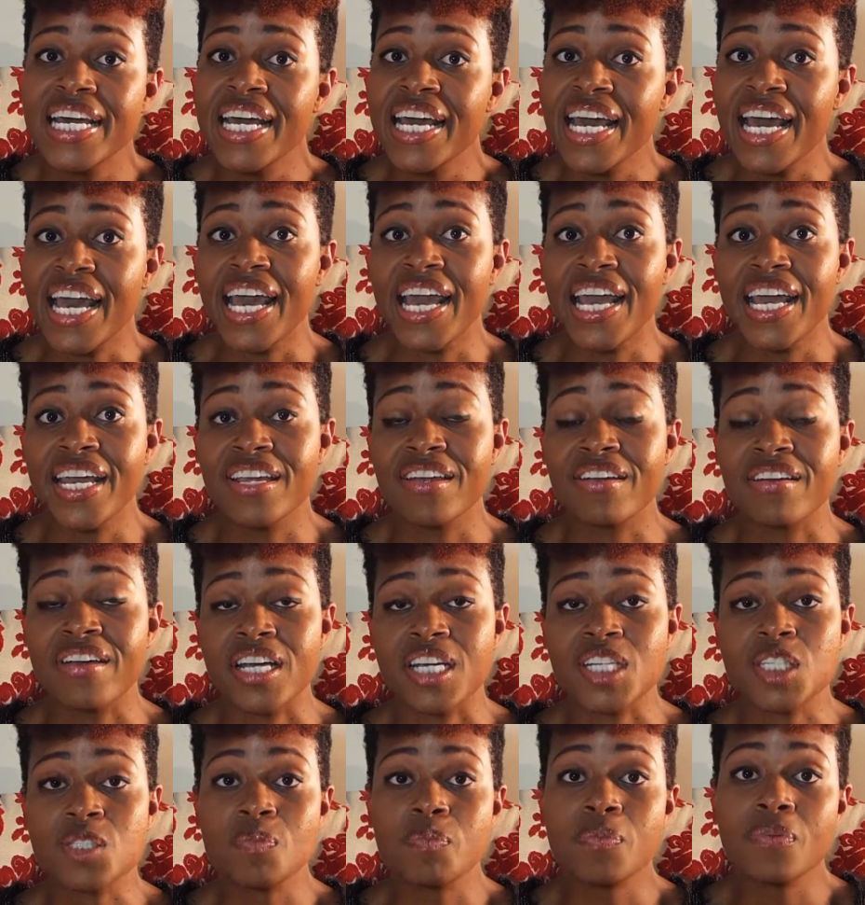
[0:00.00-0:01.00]
and you're
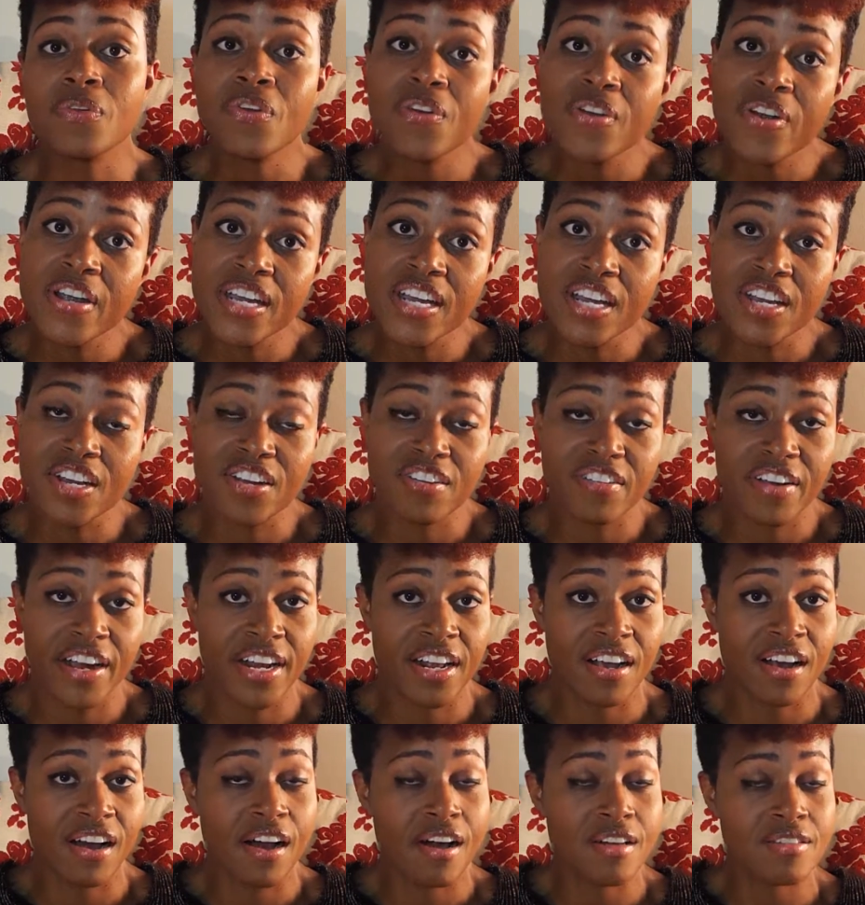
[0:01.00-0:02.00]
exploring and
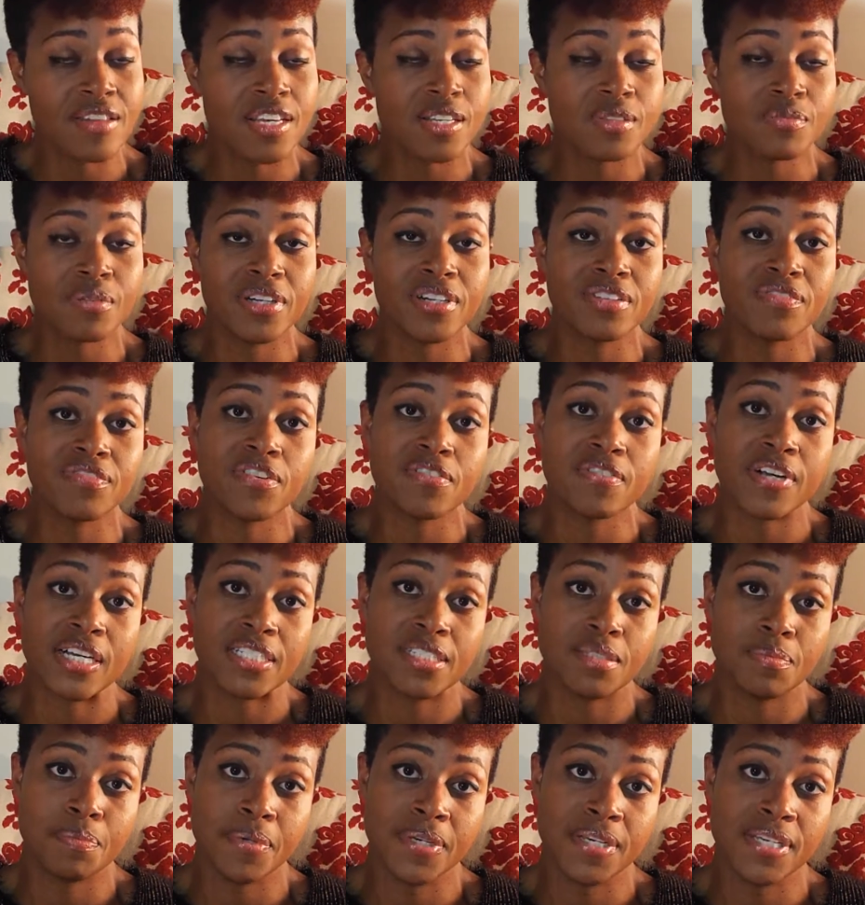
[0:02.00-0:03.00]
creating all these wonderful
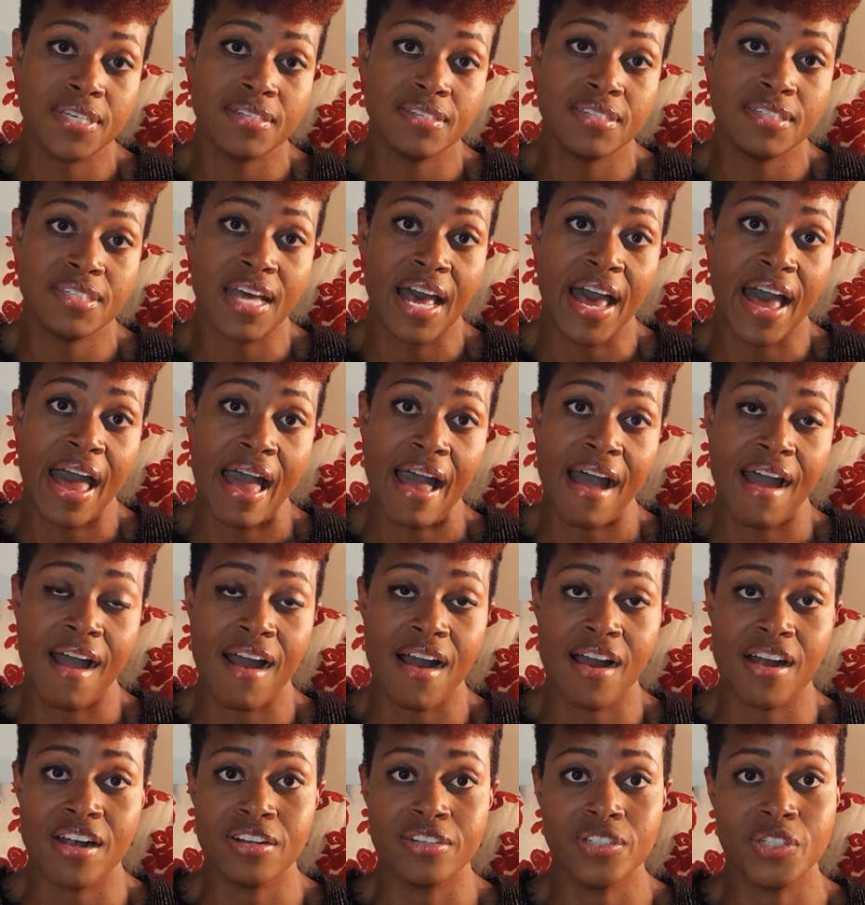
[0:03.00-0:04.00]
recipes that
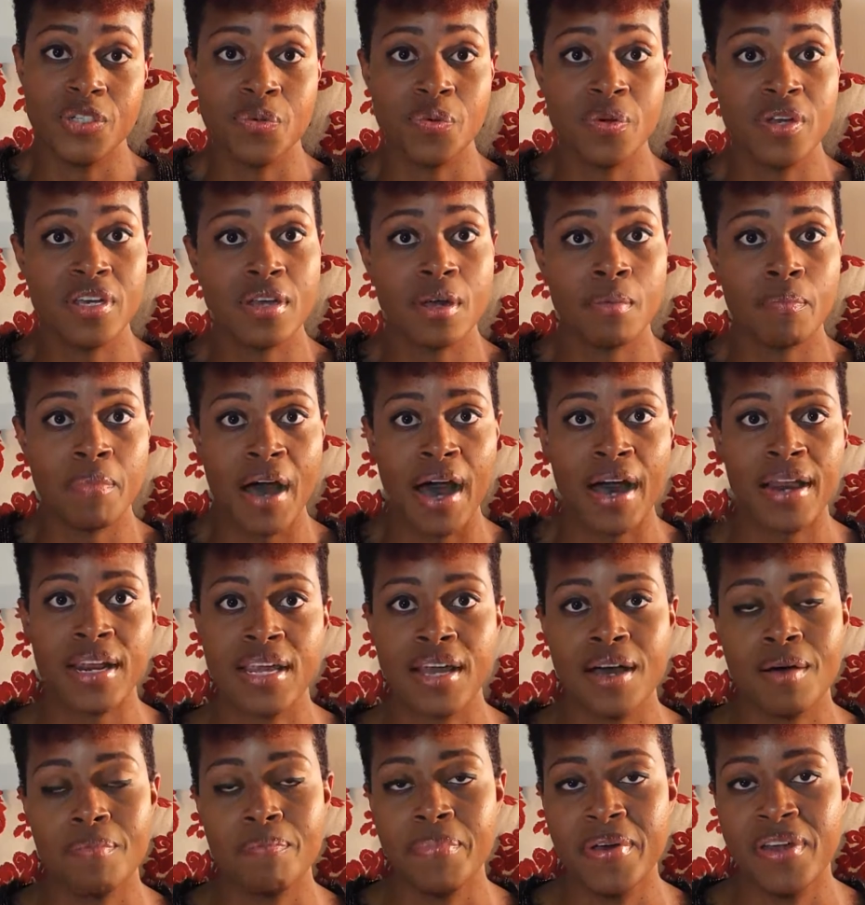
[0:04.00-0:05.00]
are doing your body
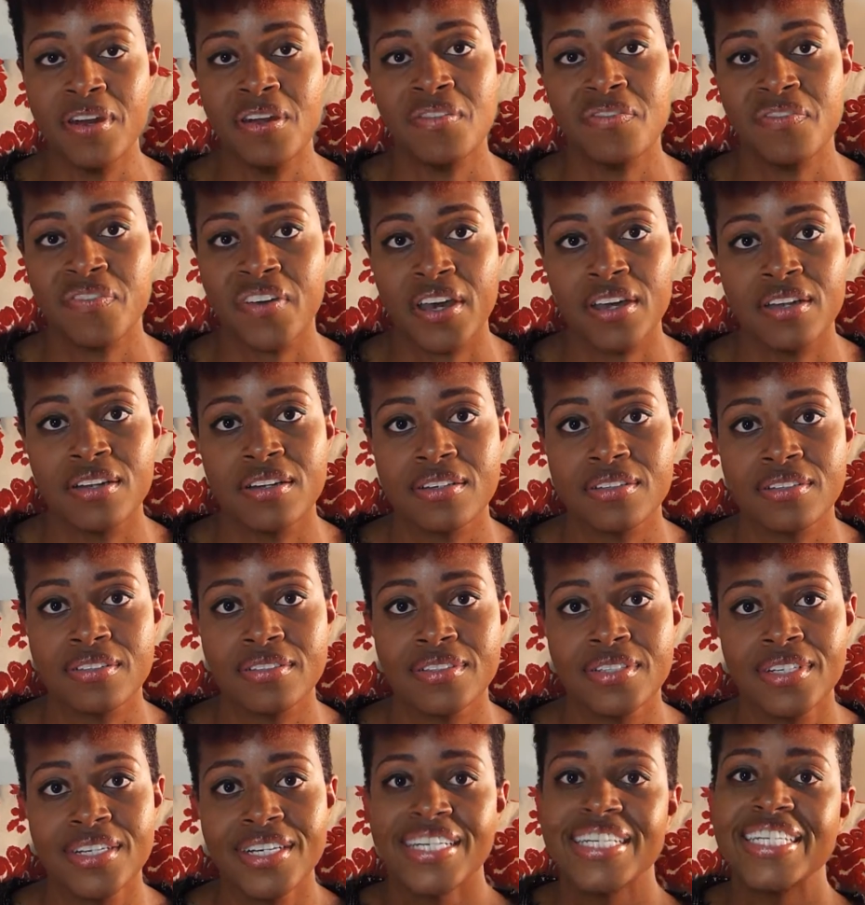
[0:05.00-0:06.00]
a benefit.
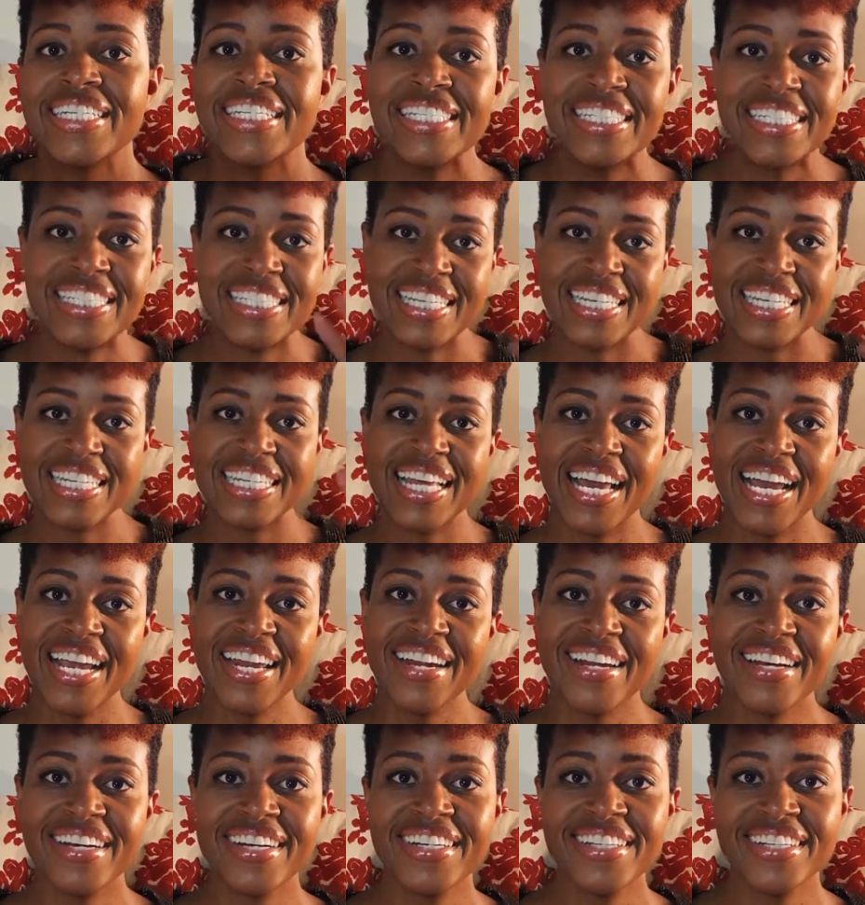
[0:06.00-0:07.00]
See you
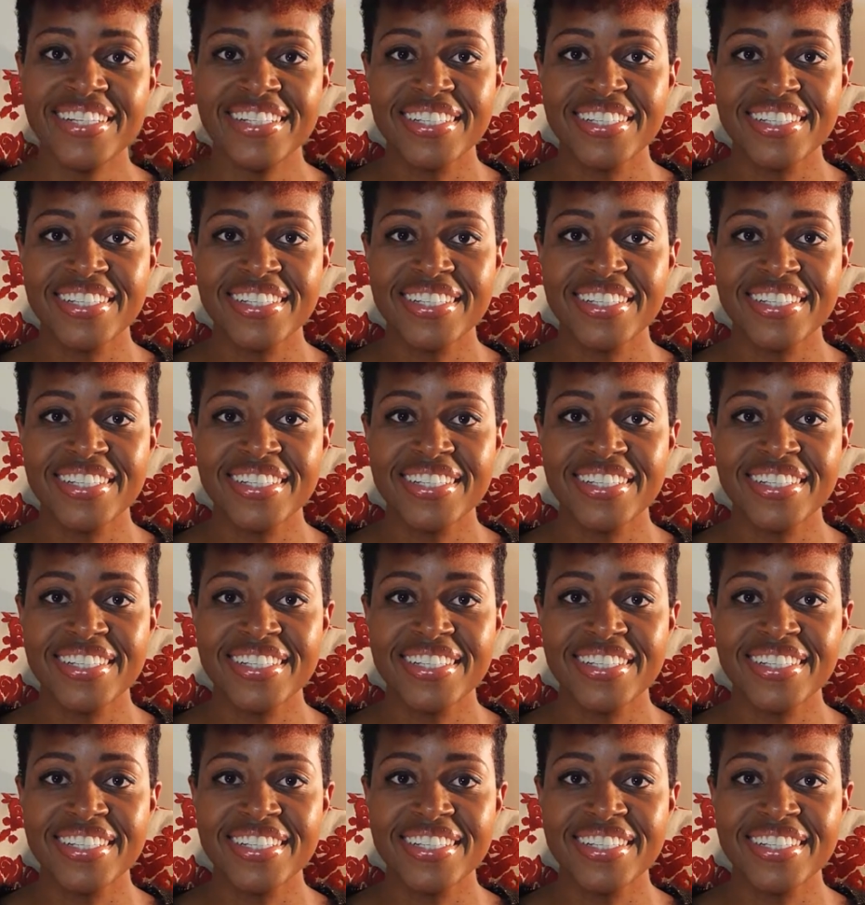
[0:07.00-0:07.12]
later.